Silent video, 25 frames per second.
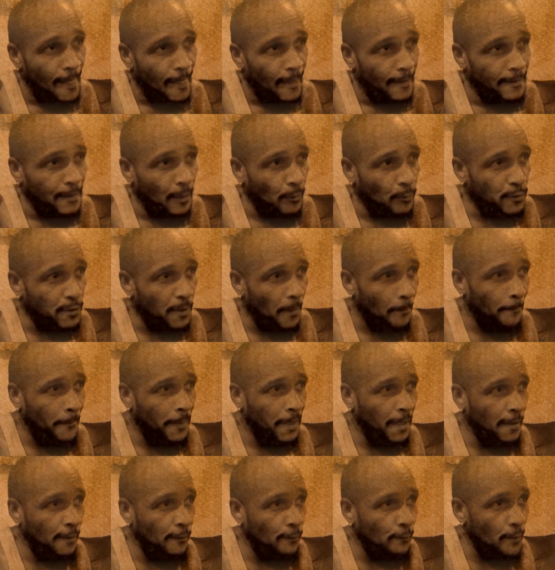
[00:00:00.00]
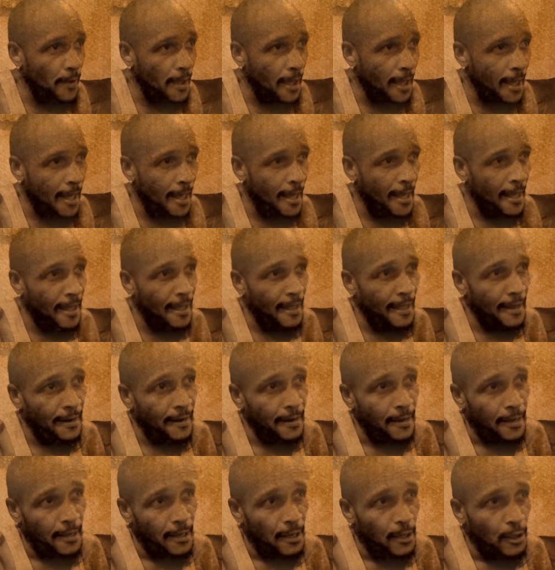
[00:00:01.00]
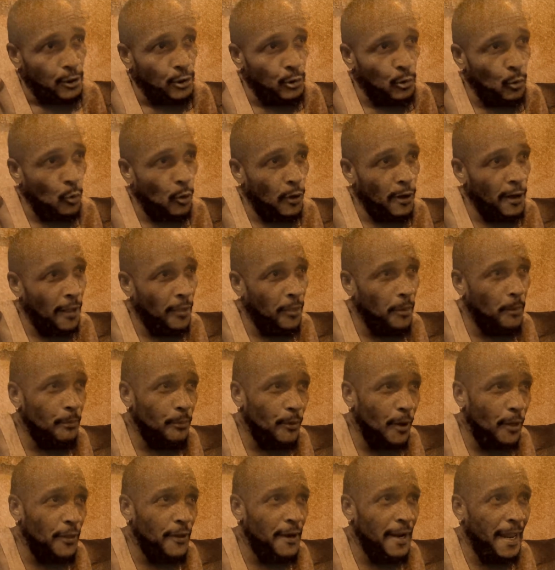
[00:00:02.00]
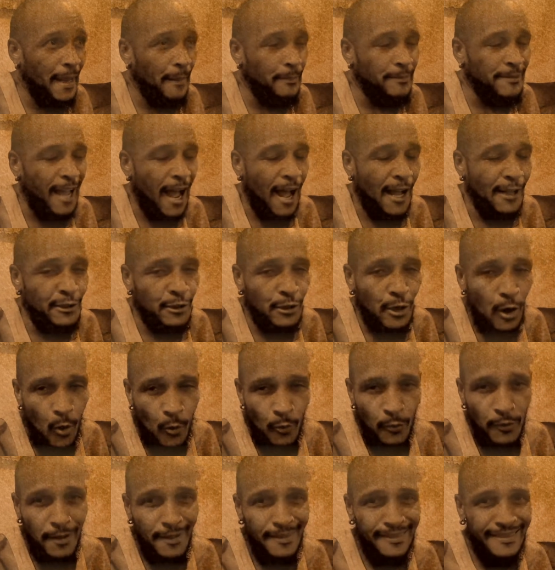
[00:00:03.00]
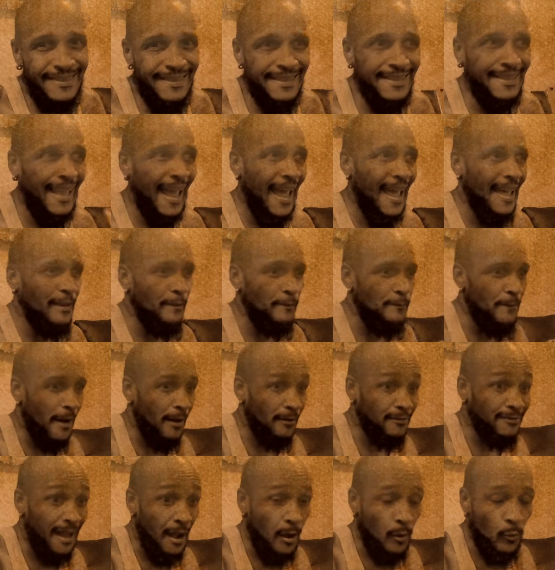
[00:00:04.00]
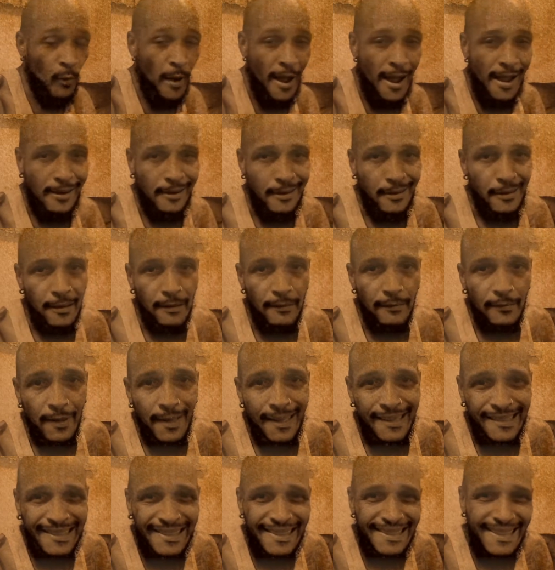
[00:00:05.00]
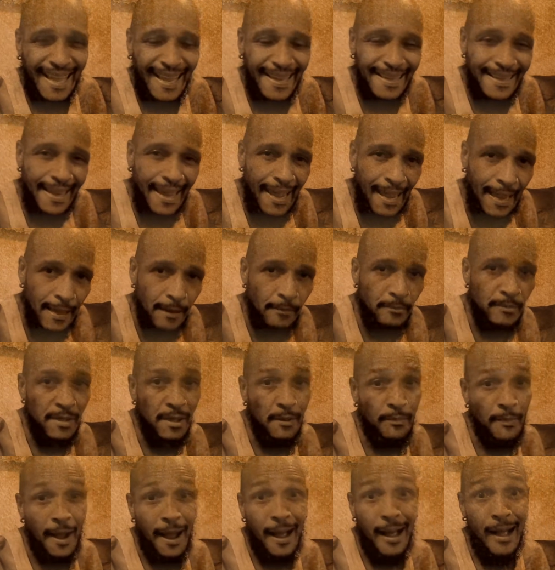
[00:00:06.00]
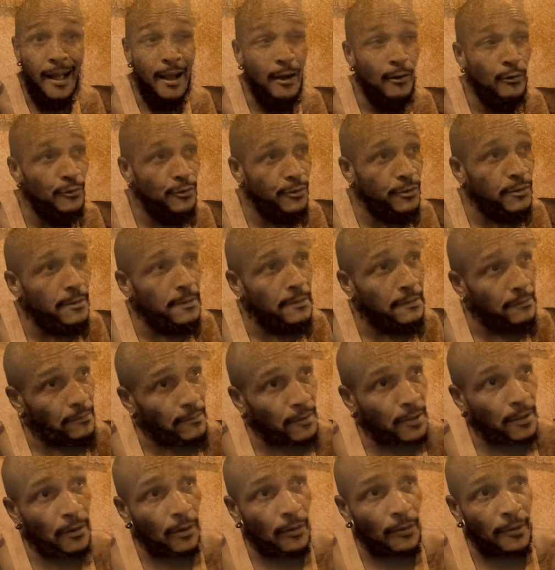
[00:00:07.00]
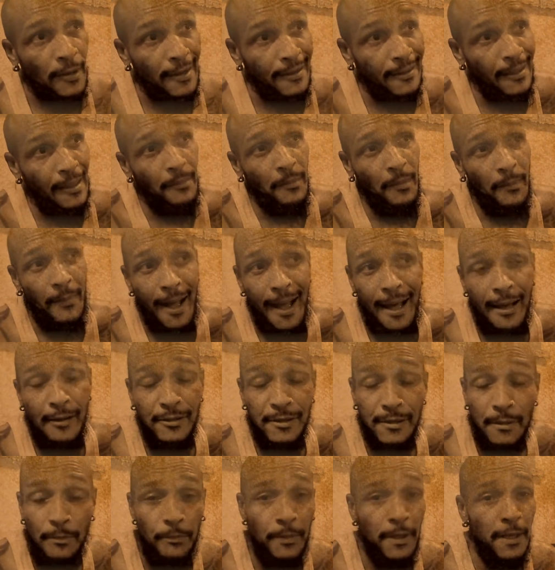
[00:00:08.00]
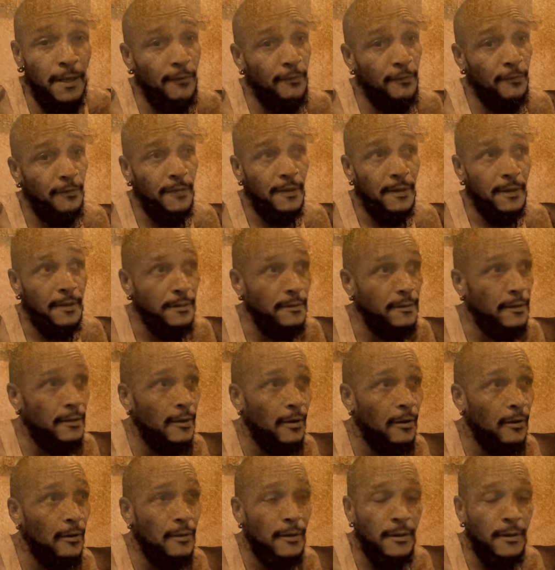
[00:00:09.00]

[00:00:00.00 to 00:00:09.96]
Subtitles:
There was a beef, and through another brother named Don Tony, they found out where I lived, and they came to my house. You know, they came to my house to beef, you know,